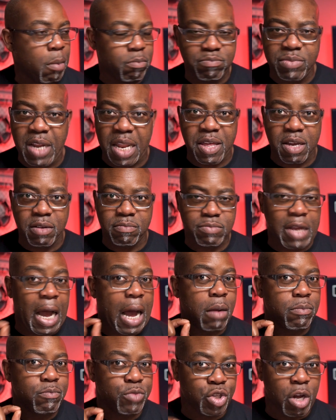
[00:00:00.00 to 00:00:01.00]
Nothing.
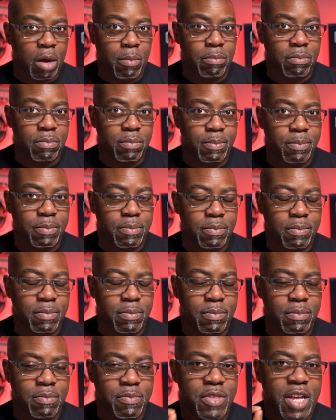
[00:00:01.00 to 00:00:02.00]
Stop.
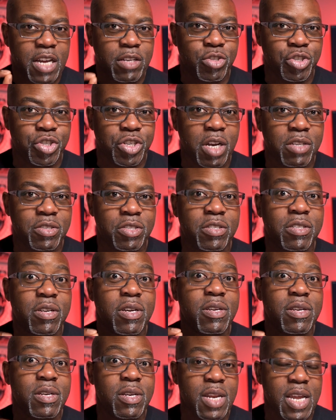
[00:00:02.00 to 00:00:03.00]
They
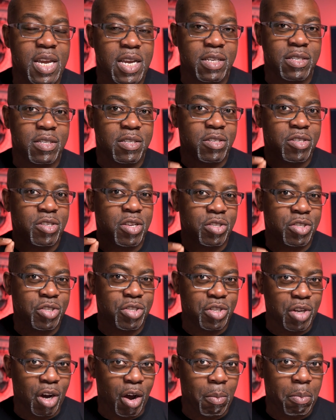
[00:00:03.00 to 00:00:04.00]
just need to
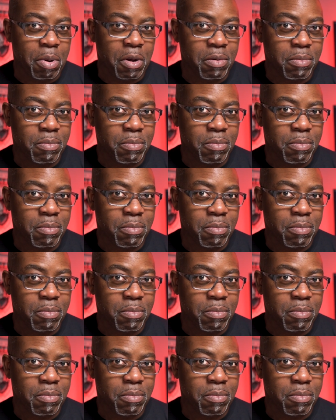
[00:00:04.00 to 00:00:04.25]
stop.